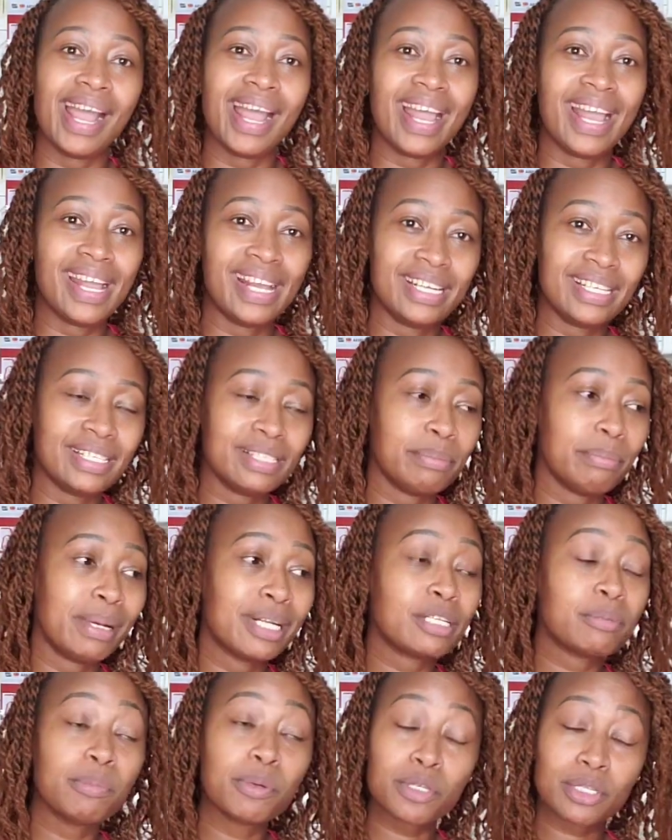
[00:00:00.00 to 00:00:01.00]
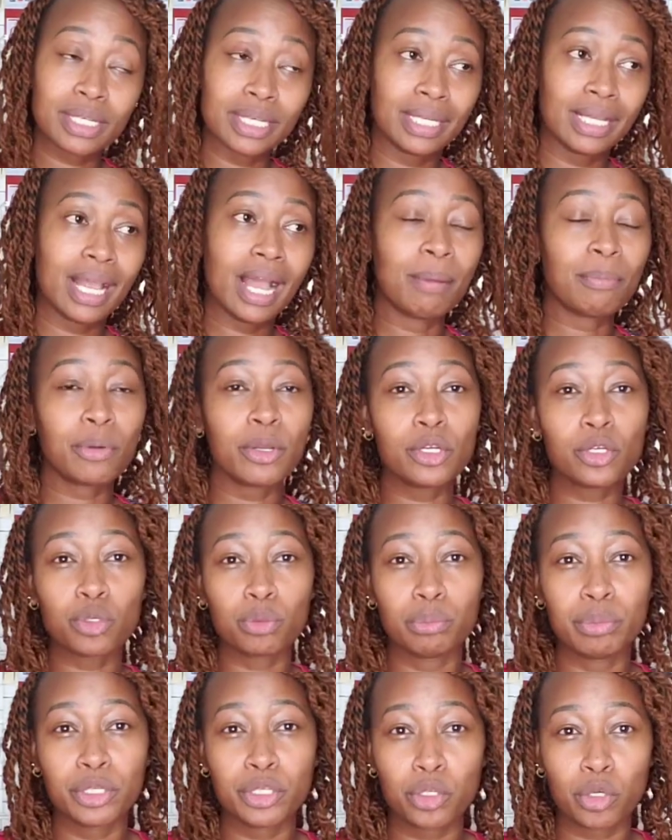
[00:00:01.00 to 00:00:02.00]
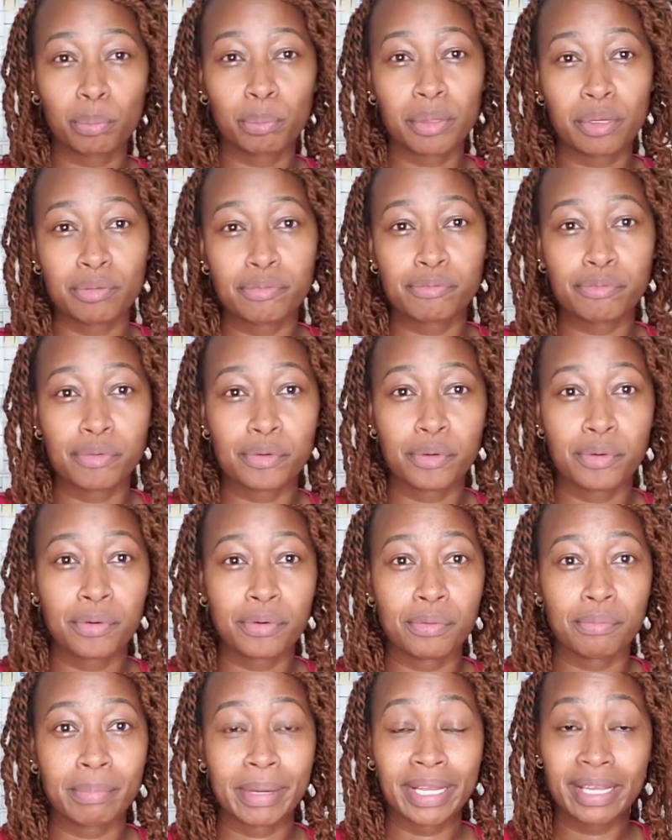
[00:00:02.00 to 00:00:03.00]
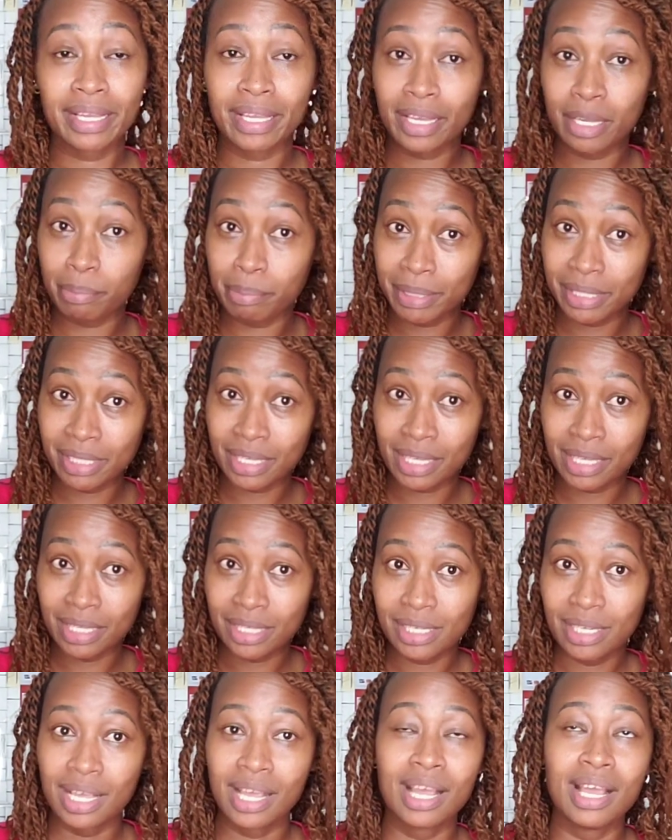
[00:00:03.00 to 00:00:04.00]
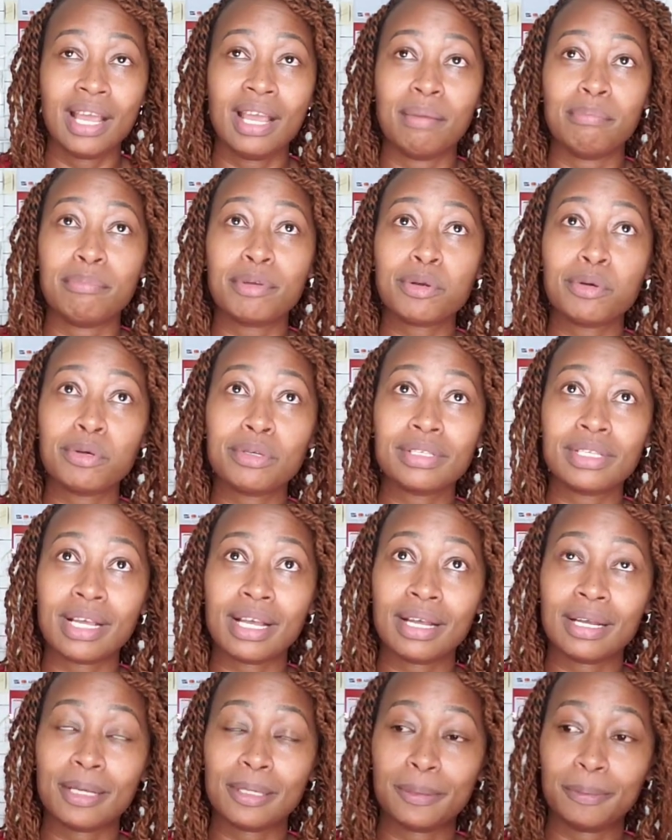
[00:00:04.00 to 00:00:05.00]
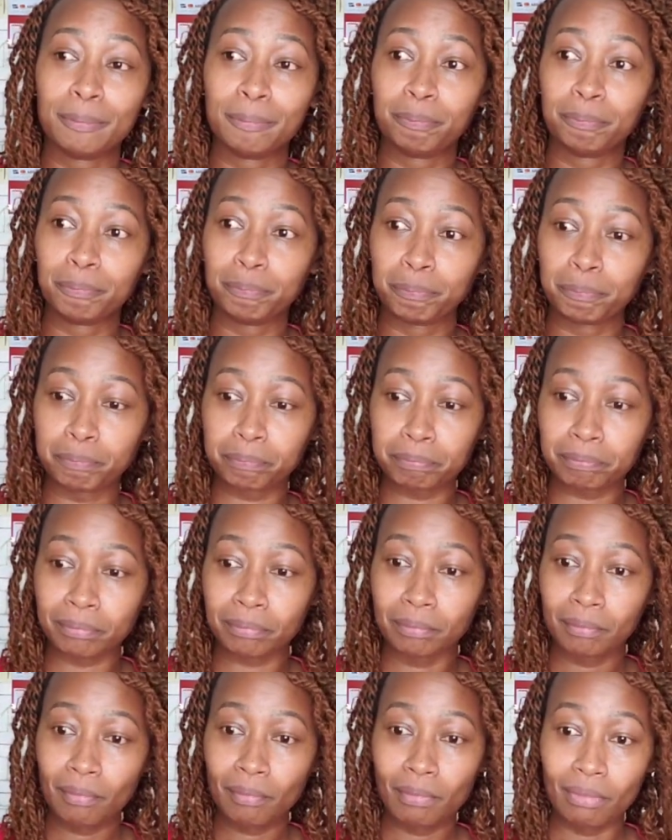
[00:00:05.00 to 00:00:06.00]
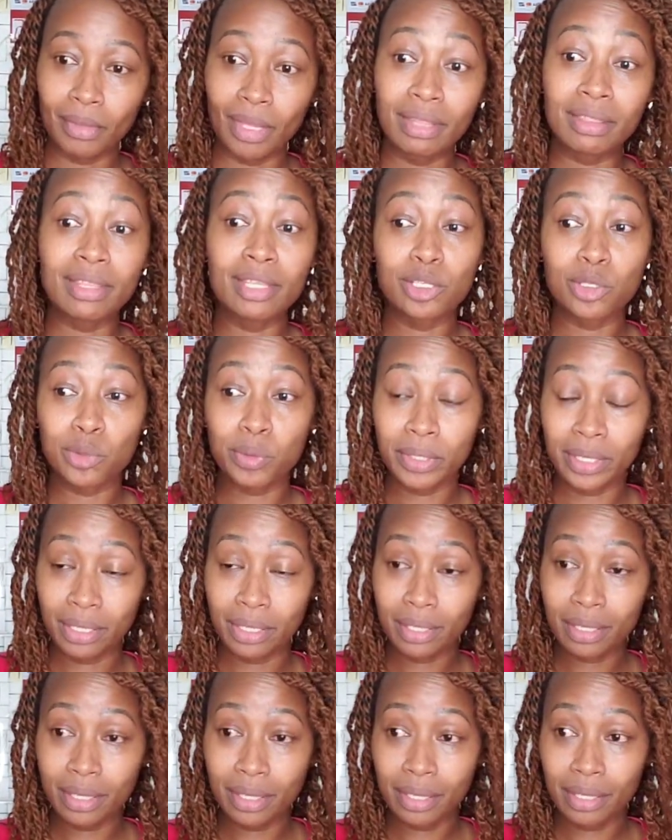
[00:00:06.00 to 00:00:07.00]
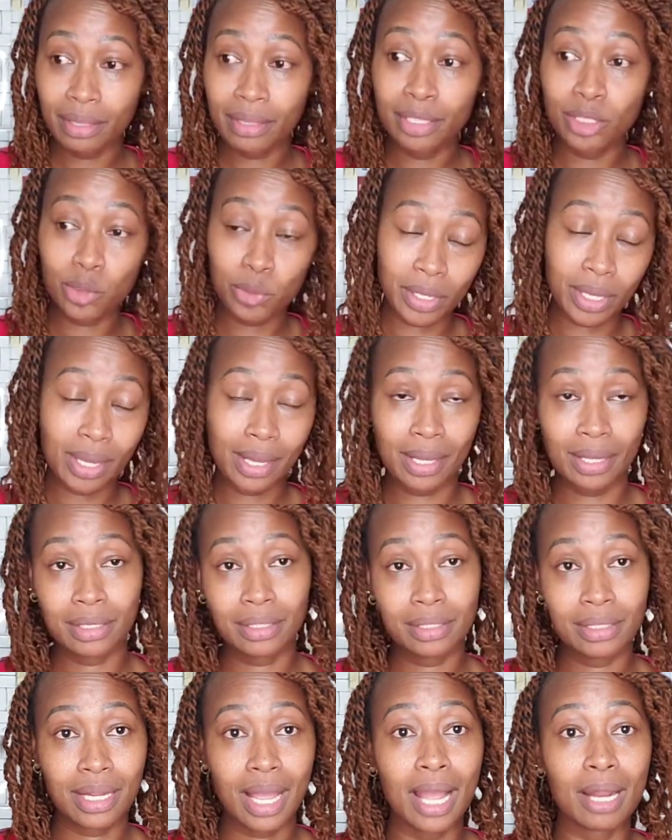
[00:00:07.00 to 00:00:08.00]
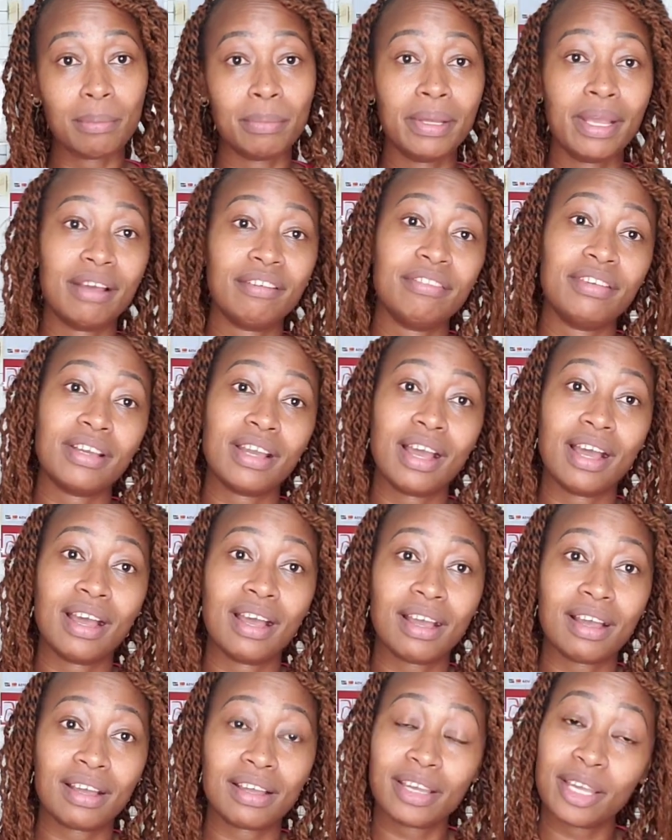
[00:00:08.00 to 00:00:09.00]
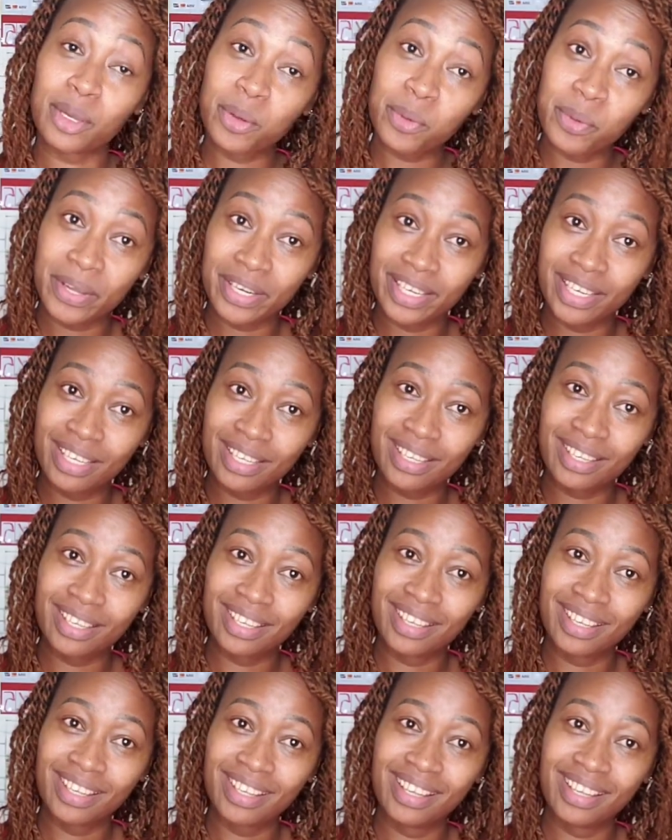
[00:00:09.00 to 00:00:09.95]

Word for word: and but mostly i'm going to be shopping for my cake business because um this week this weekend i'll be having a cake wedding